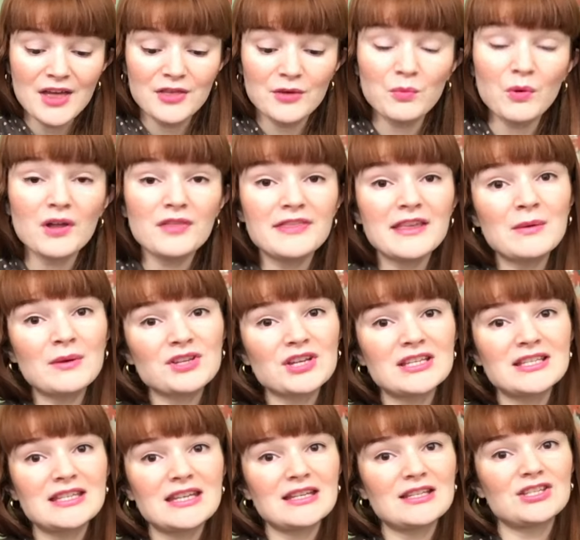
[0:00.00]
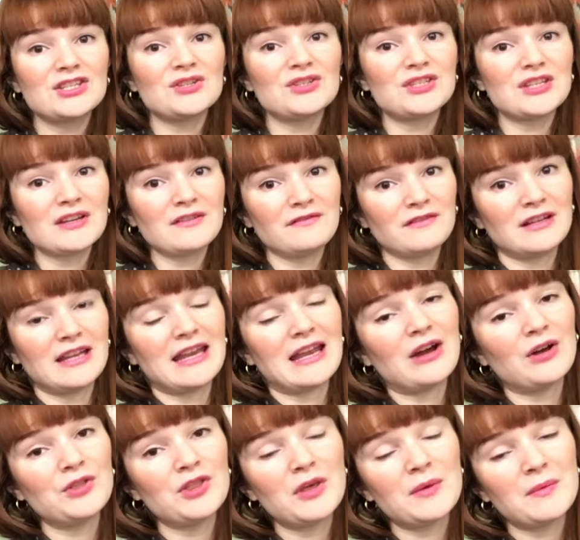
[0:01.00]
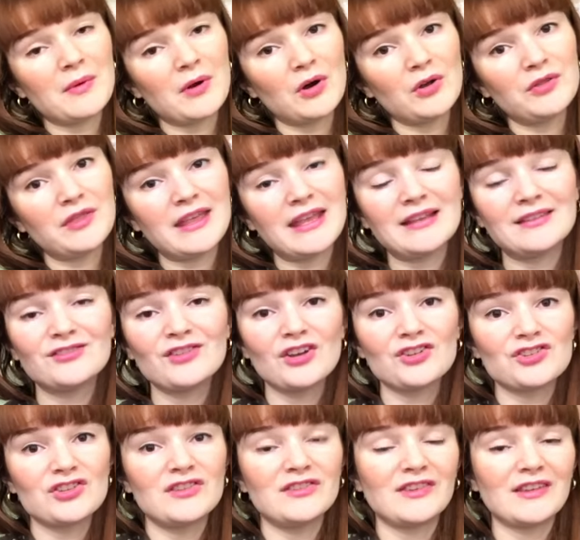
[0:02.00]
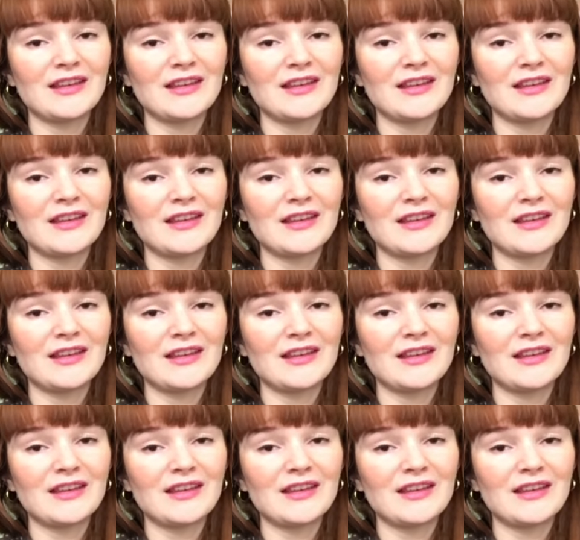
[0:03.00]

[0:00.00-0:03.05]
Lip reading: The one thing which I did do differently, on the instructions,